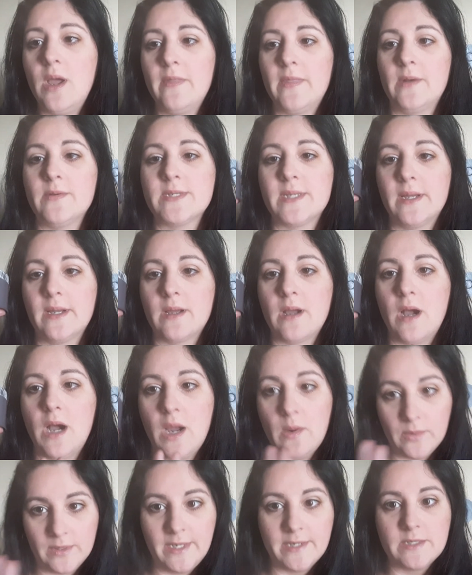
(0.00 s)
that I was like,
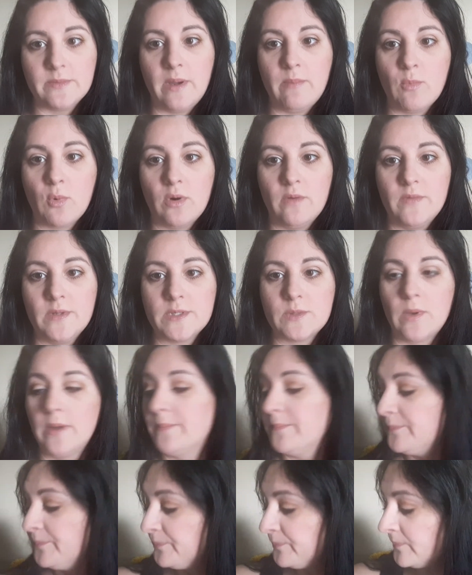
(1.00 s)
I would like to buy more of this
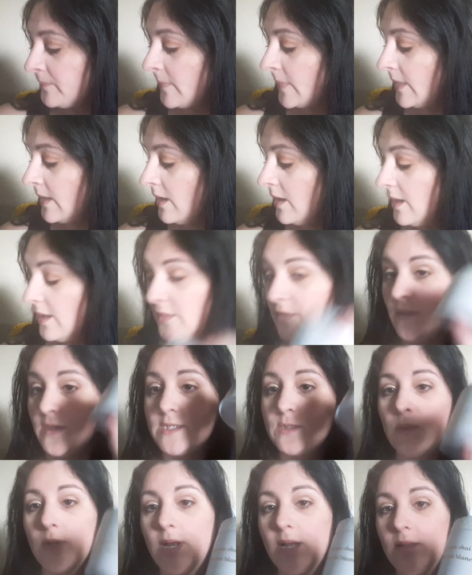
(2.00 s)
one.
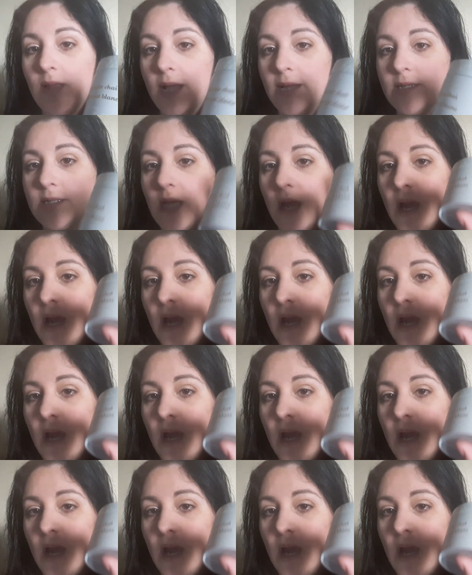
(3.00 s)
This one I liked.